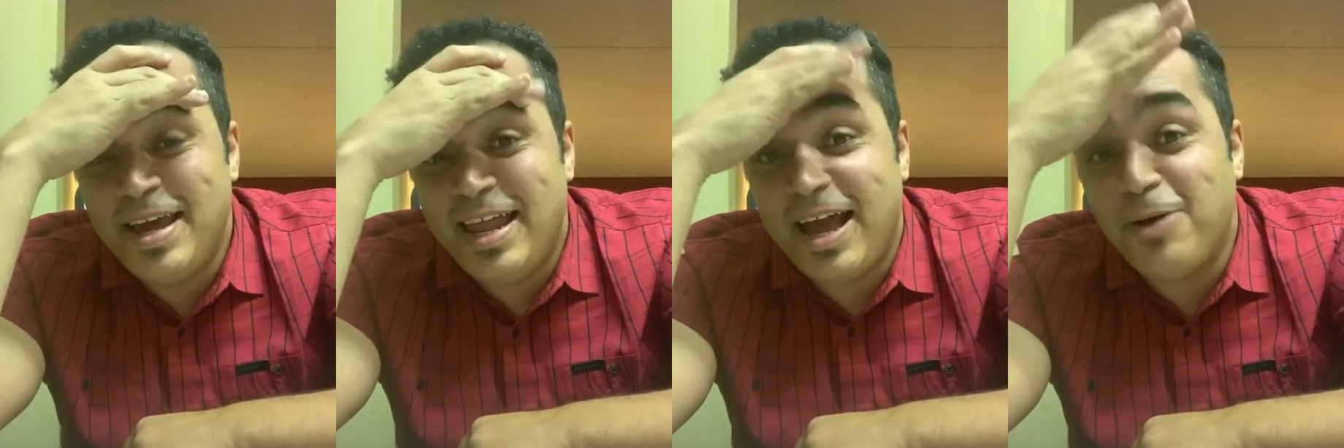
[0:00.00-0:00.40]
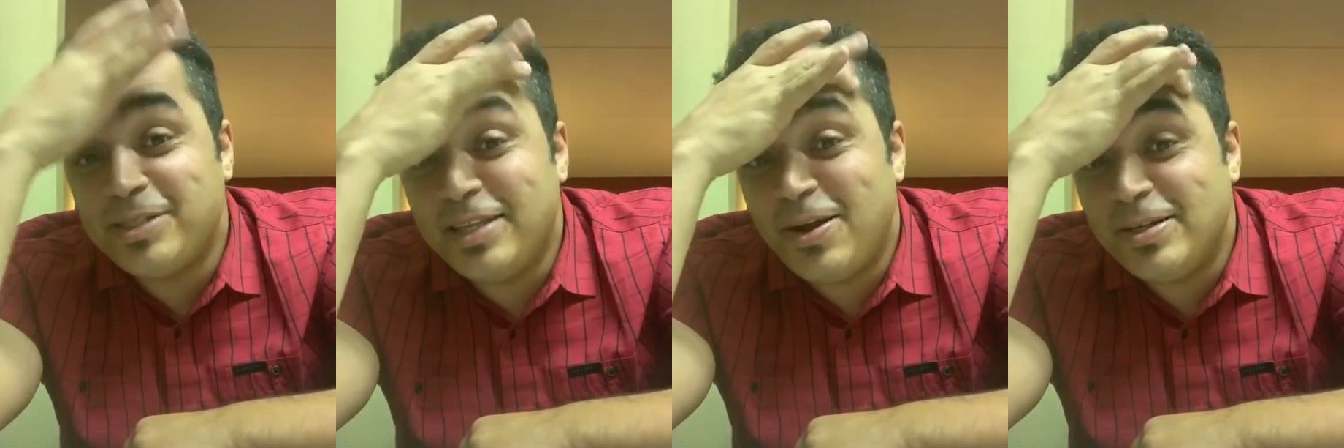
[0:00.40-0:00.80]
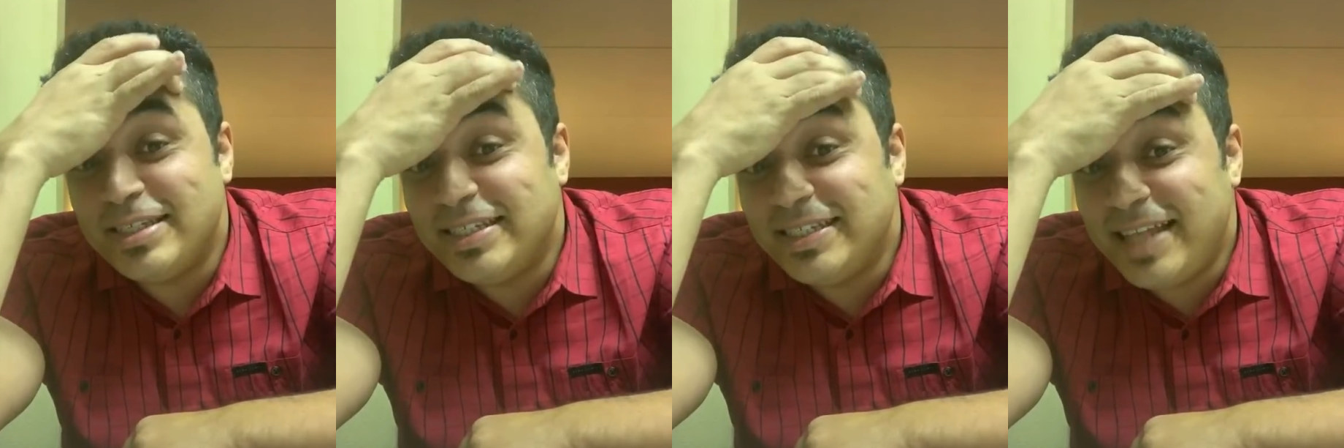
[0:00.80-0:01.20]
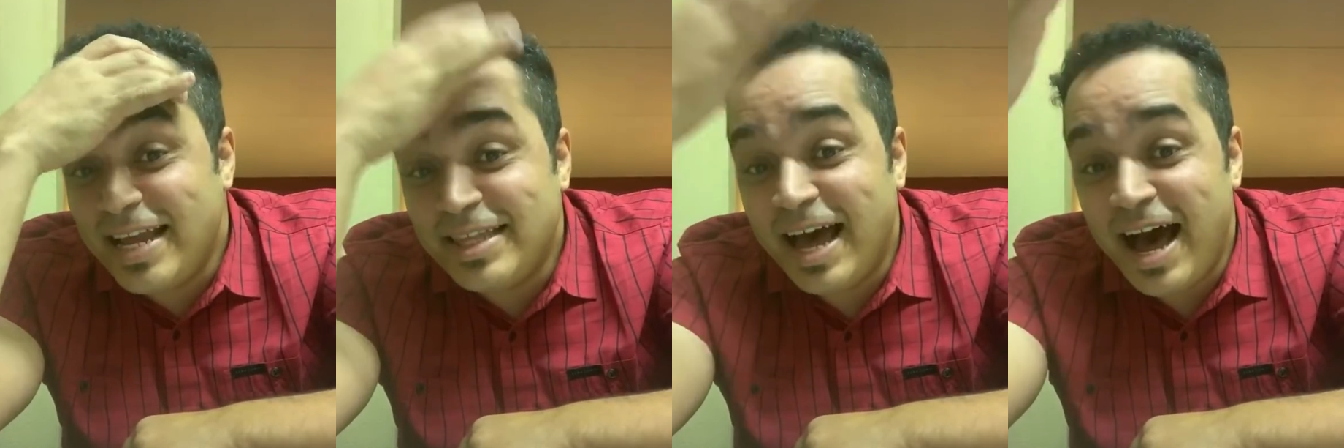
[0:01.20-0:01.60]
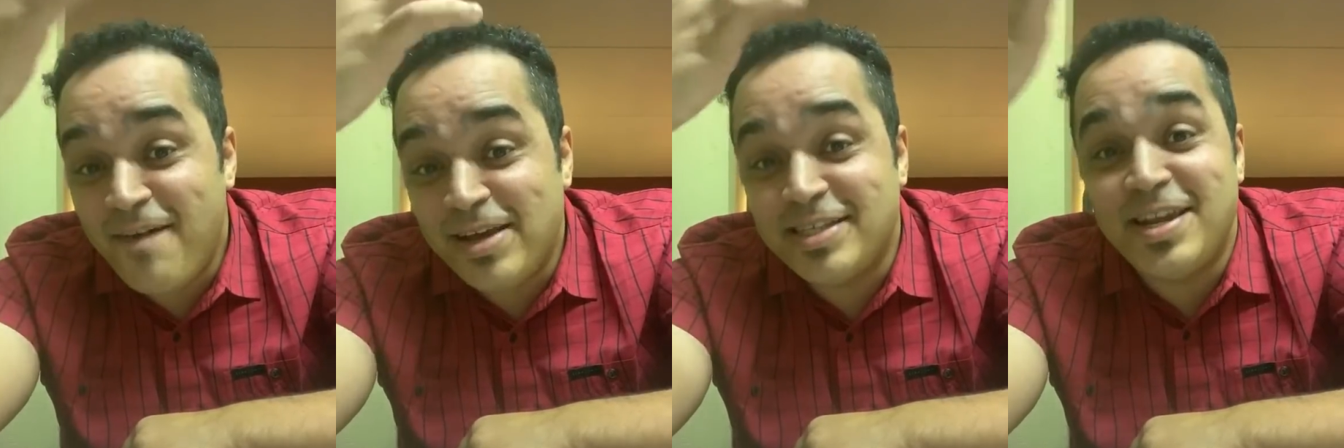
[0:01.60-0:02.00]
Like, I'll sit there and state the
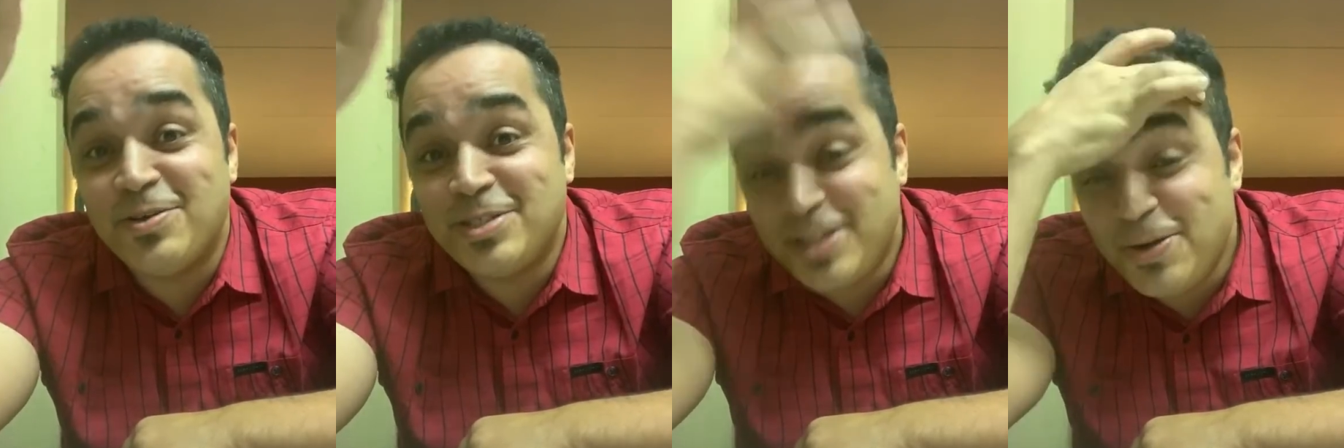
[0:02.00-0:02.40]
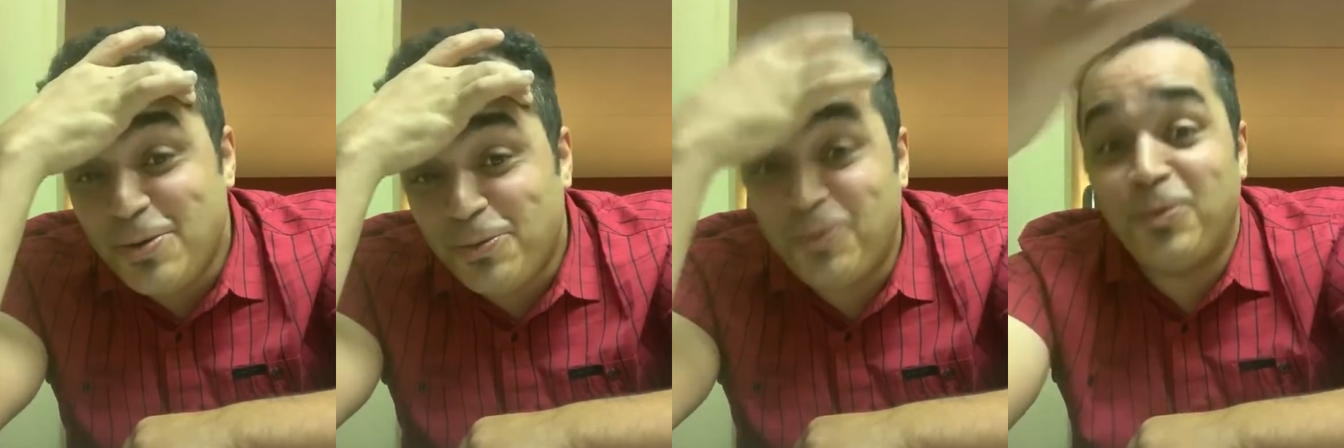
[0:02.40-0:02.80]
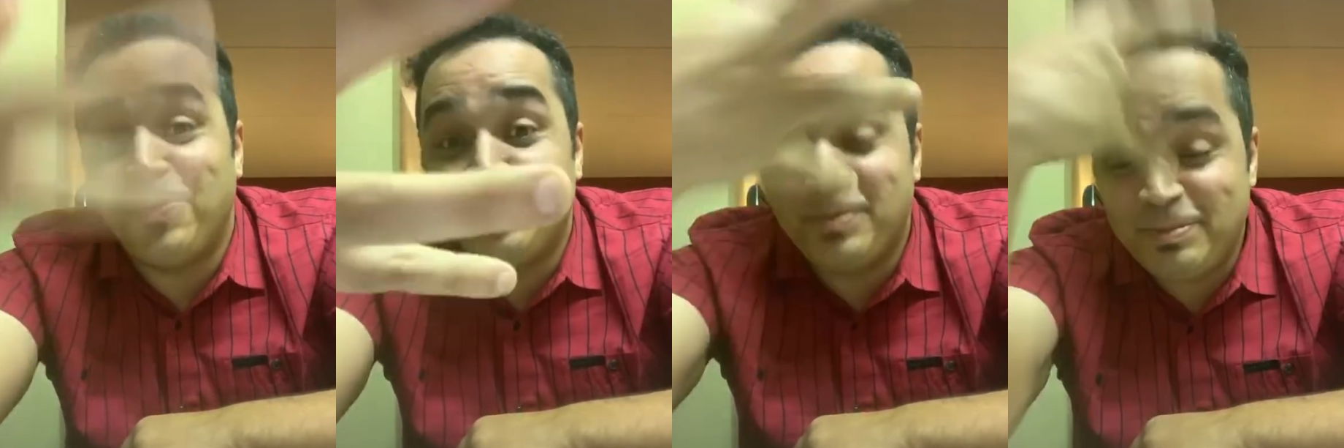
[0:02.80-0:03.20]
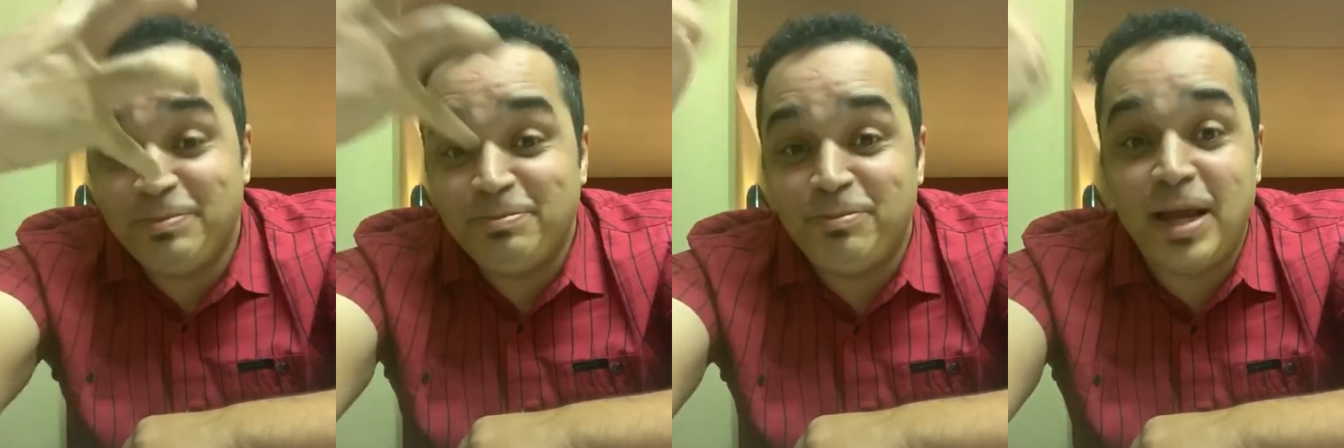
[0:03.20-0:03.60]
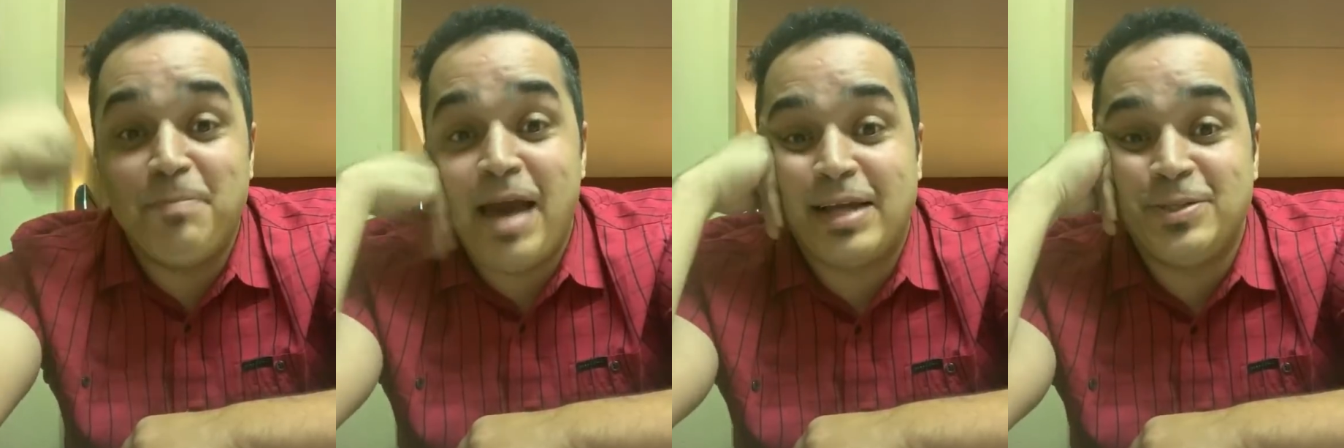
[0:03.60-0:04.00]
obvious, and they'll still bring it
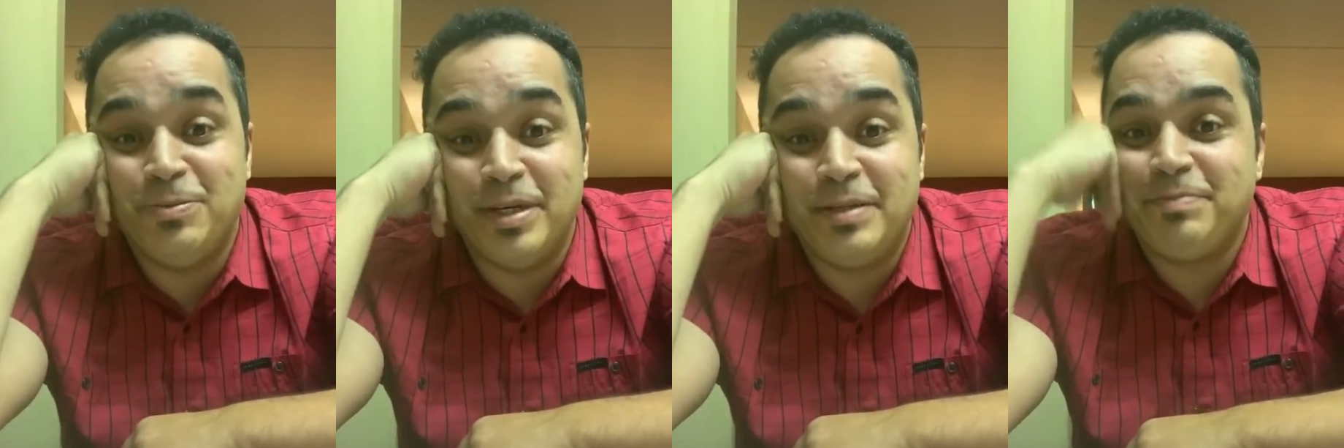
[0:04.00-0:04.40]
back to me.